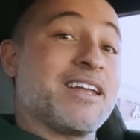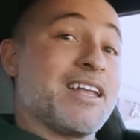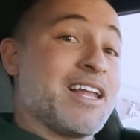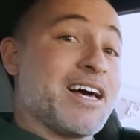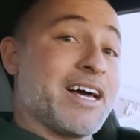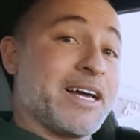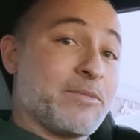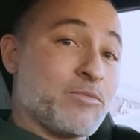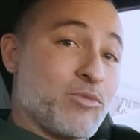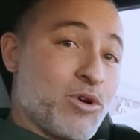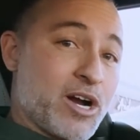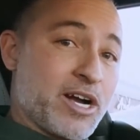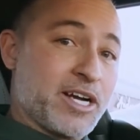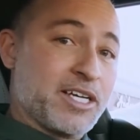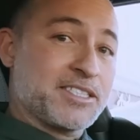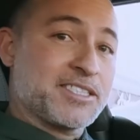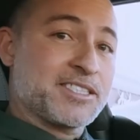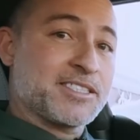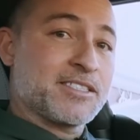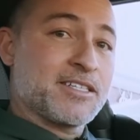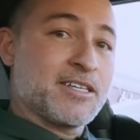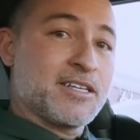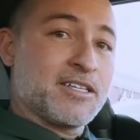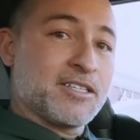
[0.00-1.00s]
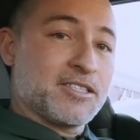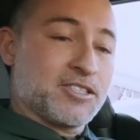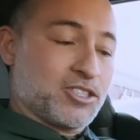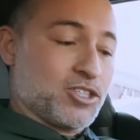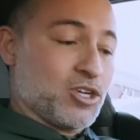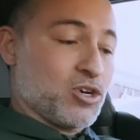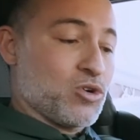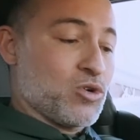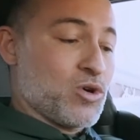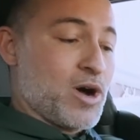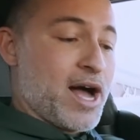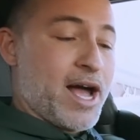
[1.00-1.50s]
lime rice,
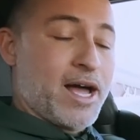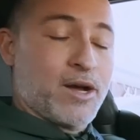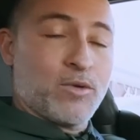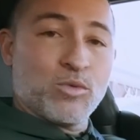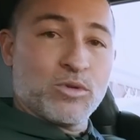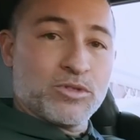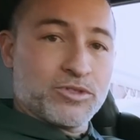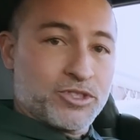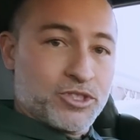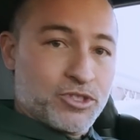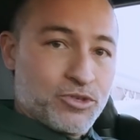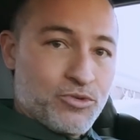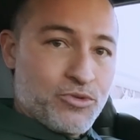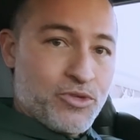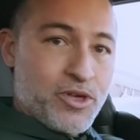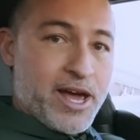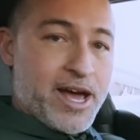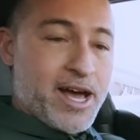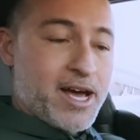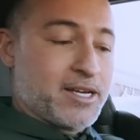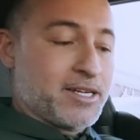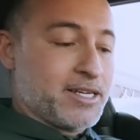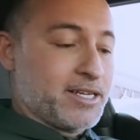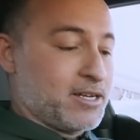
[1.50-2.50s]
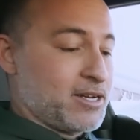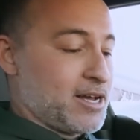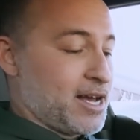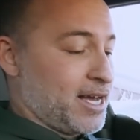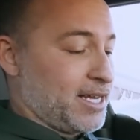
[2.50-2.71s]
so I will do that.